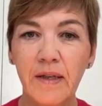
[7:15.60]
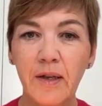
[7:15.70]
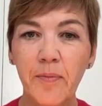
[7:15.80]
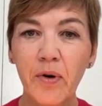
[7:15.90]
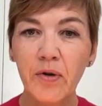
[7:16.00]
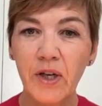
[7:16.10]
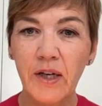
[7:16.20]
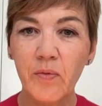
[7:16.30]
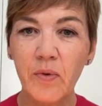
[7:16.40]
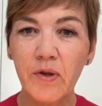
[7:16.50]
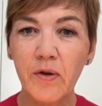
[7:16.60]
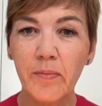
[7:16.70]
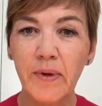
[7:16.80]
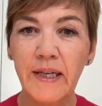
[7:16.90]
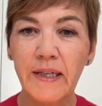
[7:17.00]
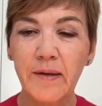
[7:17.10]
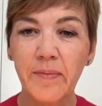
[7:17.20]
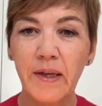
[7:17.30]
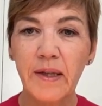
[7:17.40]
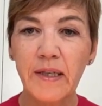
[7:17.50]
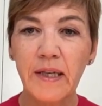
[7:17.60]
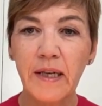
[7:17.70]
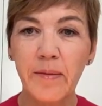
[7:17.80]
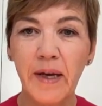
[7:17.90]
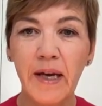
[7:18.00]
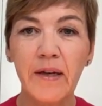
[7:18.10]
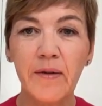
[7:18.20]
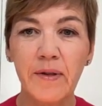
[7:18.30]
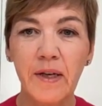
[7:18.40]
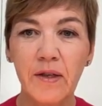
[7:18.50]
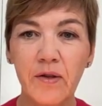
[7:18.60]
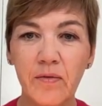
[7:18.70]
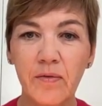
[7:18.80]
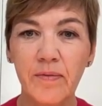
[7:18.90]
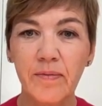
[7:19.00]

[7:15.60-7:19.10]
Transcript: The project was completed by the team ahead of schedule.